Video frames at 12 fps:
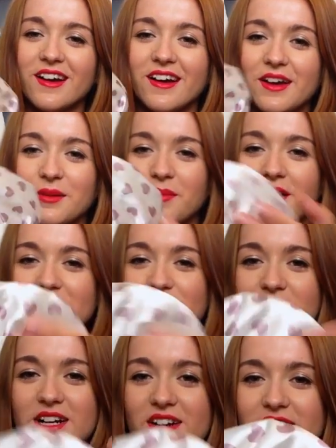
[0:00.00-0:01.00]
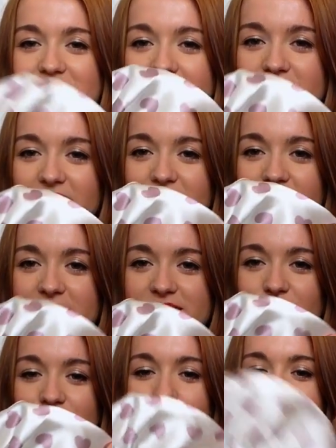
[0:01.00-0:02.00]
It's really nice though. It's like a really
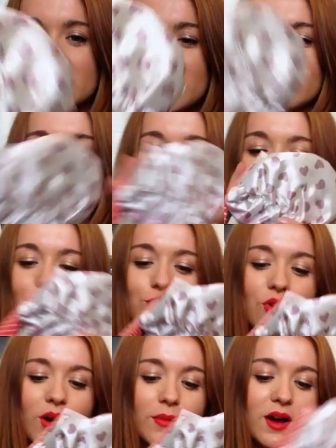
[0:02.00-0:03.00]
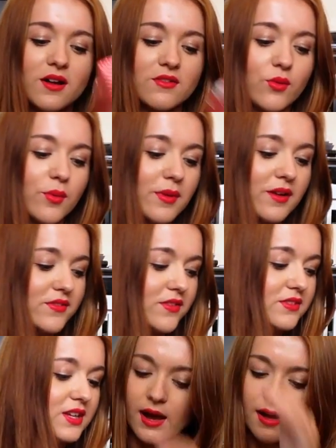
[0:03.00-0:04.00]
silky material. And that was from Primark for £1.50.